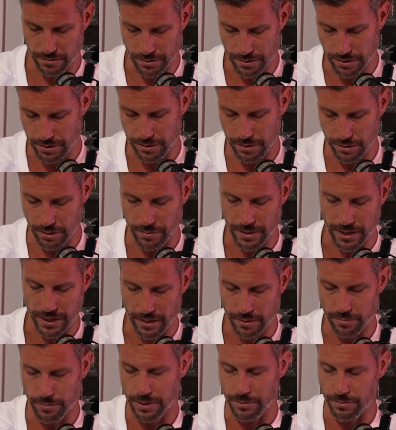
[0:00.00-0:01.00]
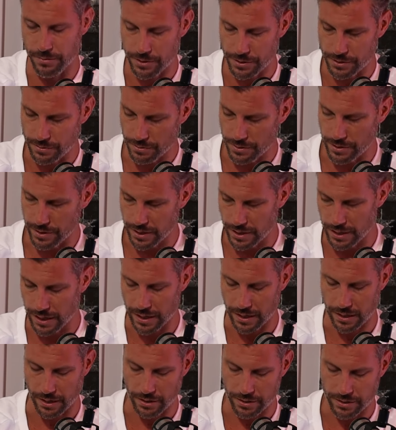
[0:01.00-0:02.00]
too many commitments with the
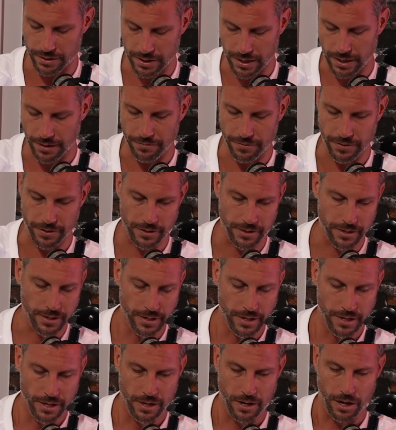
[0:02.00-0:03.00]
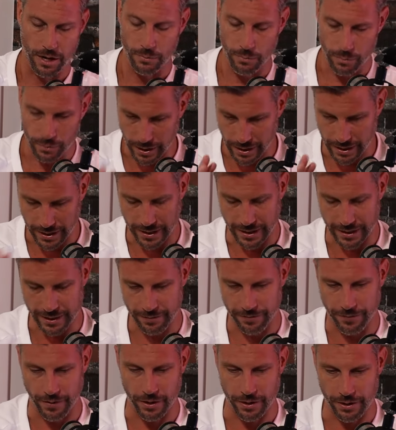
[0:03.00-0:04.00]
Gekko stuff, and I really need to
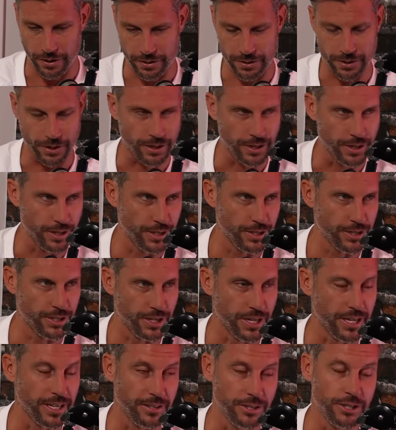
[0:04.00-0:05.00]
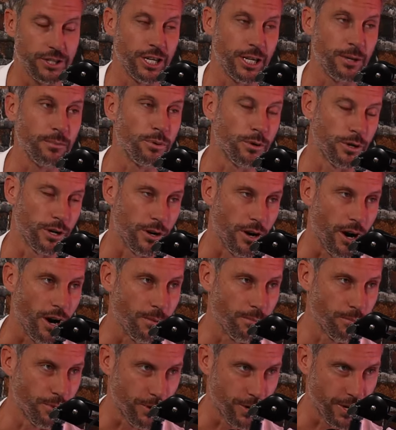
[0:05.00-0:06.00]
focus on it." And she she'd put her
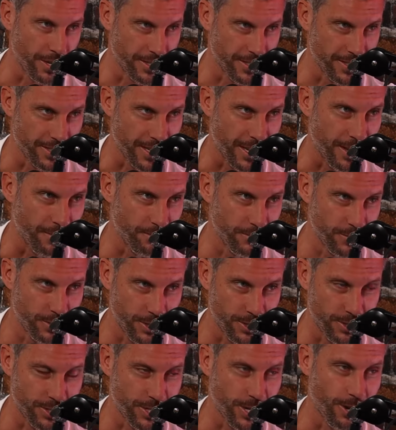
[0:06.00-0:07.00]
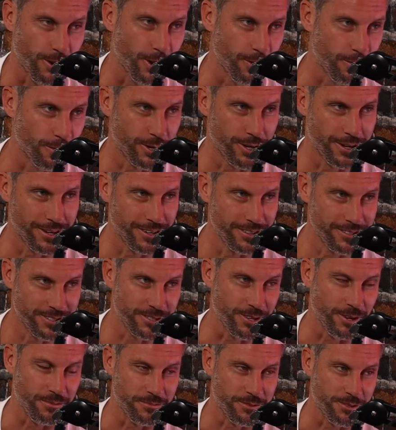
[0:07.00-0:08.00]
own prices up just so I wouldn't
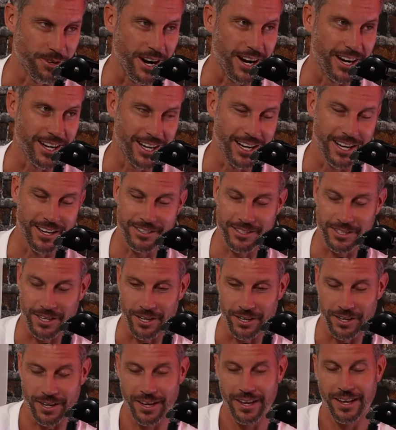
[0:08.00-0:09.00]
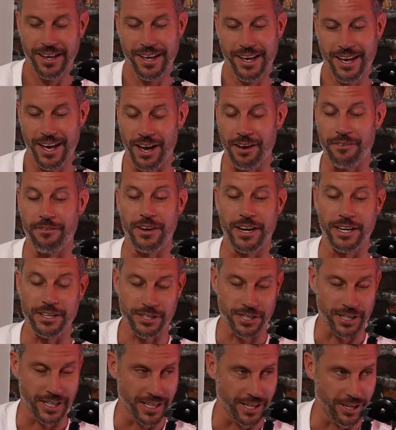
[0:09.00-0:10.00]
stop training her. So
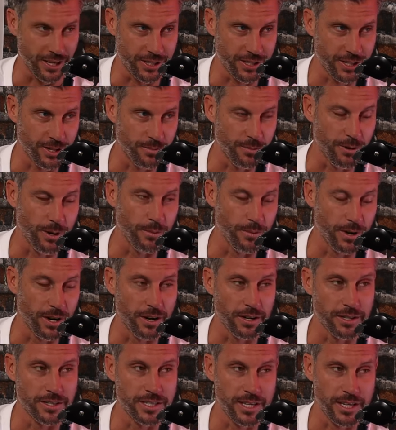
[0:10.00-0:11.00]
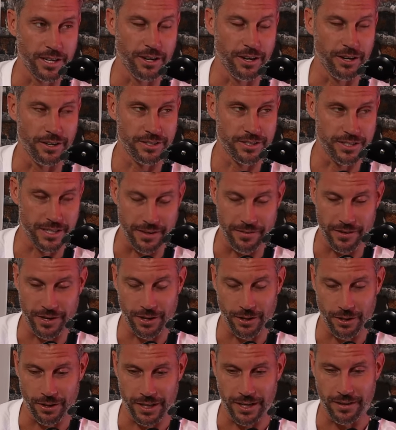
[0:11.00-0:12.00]
eventually it got to the point where I'd see her at seven
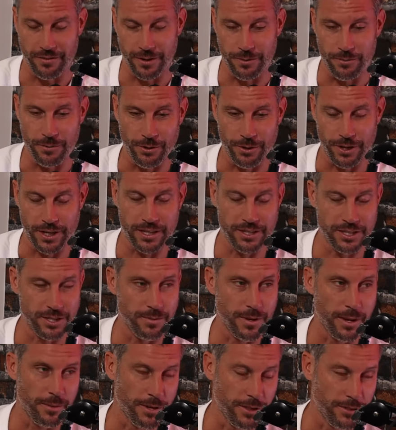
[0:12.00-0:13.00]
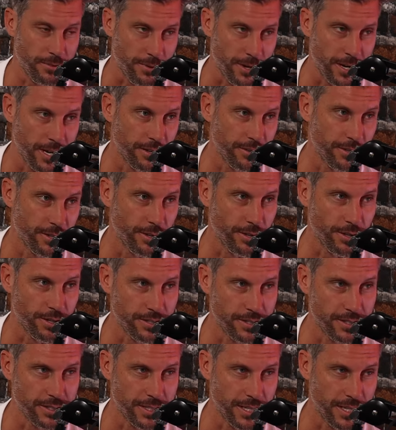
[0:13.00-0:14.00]
o'clock every morning, and she'd pay me three hundred
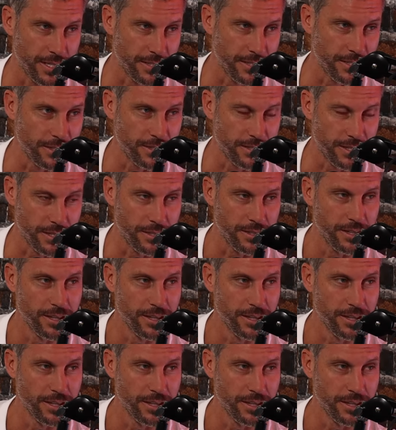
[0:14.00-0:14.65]
dollars a session. She'd